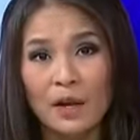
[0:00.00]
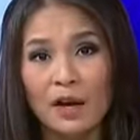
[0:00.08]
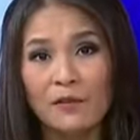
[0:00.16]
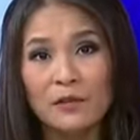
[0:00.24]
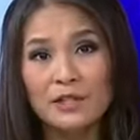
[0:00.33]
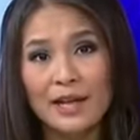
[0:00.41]

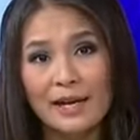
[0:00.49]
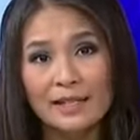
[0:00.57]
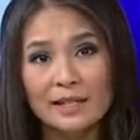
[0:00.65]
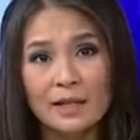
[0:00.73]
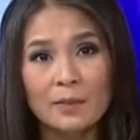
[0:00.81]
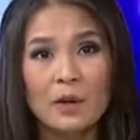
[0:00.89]
I first
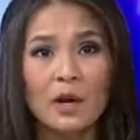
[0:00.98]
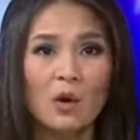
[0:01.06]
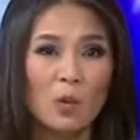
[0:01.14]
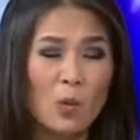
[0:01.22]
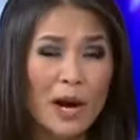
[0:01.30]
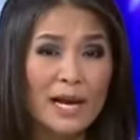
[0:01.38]
asked him
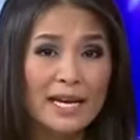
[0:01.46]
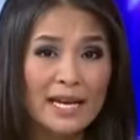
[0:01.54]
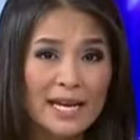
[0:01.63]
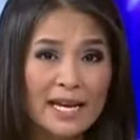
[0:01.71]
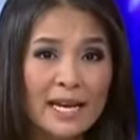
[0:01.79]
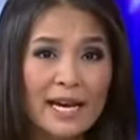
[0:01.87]
why
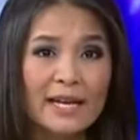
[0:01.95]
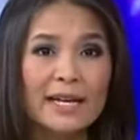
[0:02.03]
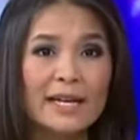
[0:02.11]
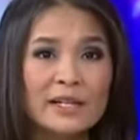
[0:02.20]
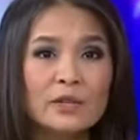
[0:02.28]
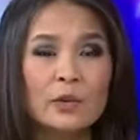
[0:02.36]
he and
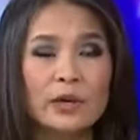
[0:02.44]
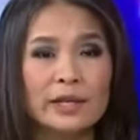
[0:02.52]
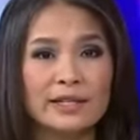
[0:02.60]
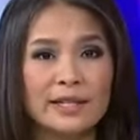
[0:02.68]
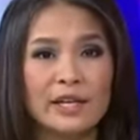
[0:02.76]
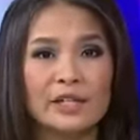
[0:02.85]
his
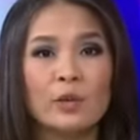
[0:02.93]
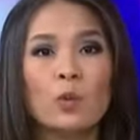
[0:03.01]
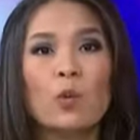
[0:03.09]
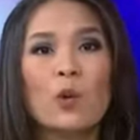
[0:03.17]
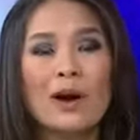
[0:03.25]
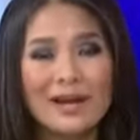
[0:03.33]

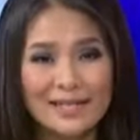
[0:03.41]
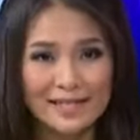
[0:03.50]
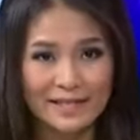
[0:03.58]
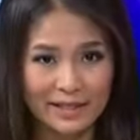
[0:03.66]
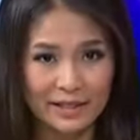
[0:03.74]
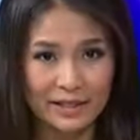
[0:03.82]
organization want
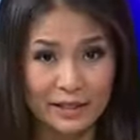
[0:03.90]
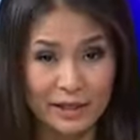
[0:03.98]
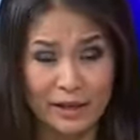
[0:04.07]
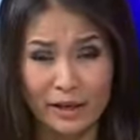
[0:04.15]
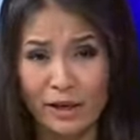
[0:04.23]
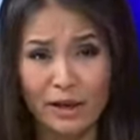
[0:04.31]
to
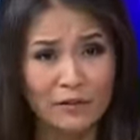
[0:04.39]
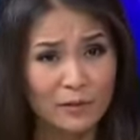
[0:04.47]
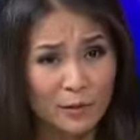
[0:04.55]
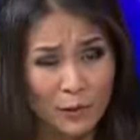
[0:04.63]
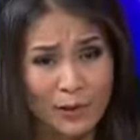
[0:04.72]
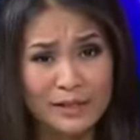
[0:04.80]
secede
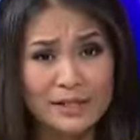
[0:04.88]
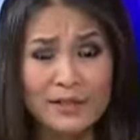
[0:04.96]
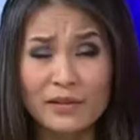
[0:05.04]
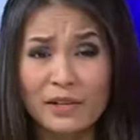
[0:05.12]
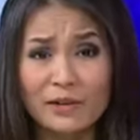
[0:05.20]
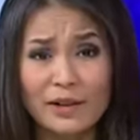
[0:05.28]
from the rest
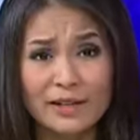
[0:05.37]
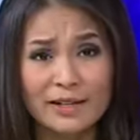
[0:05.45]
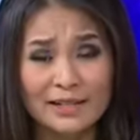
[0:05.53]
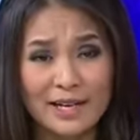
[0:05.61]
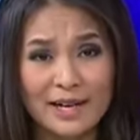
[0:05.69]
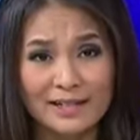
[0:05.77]
of the
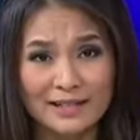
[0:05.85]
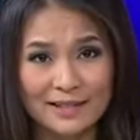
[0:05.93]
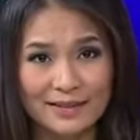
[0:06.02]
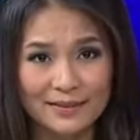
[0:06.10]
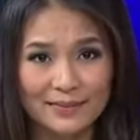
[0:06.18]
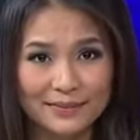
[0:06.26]
United States.